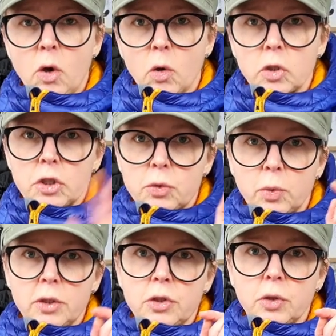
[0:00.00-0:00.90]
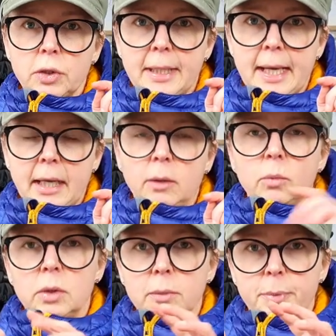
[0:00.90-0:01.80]
or just one taller
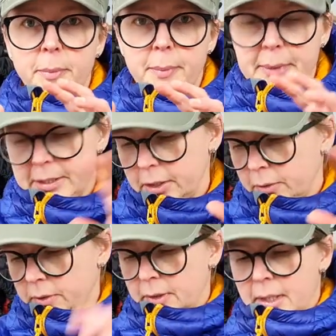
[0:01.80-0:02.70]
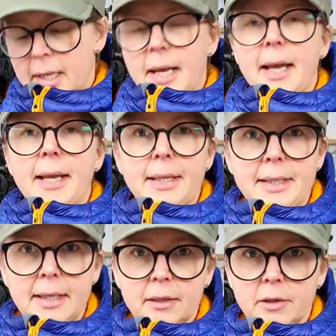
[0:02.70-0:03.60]
can will probably do. A
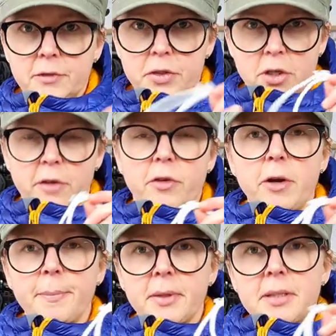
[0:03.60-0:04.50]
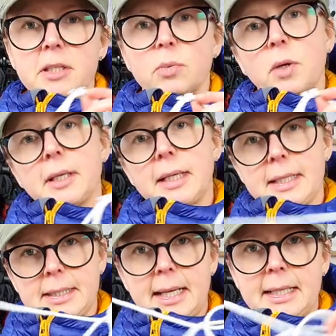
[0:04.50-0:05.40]
length of stove rope. This one
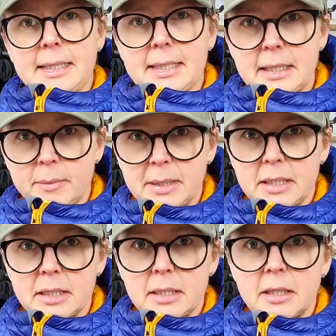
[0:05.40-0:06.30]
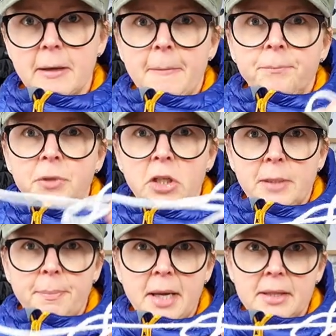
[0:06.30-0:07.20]
is 80 centimeters. You
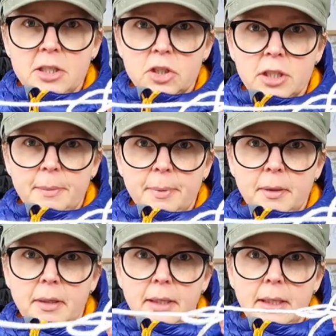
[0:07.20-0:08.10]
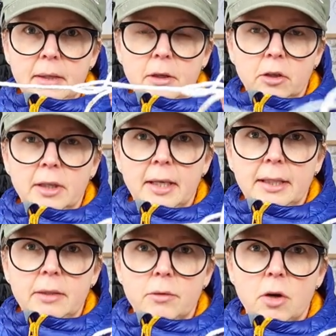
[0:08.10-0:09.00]
can buy these cheap
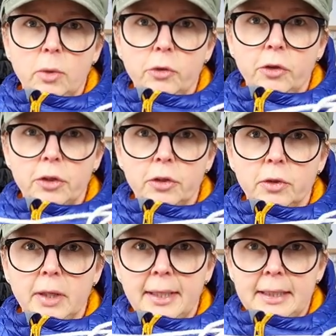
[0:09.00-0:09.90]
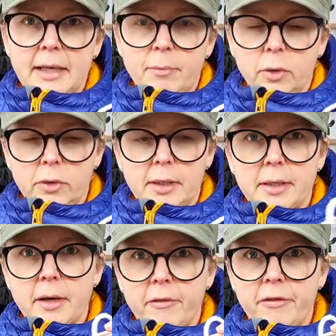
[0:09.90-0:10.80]
online in rolls, so you'll likely have more than
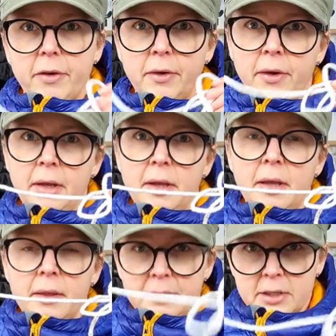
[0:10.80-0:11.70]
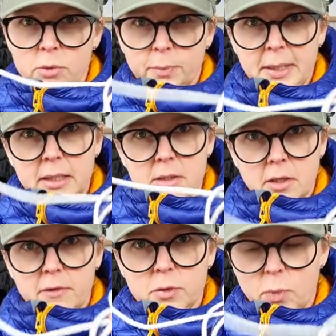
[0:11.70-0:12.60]
enough. This will be the
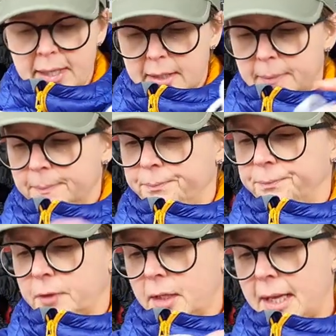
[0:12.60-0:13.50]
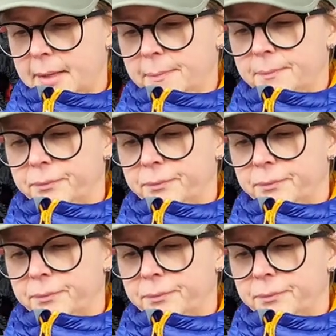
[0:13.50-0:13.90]
stove's wick. Okay,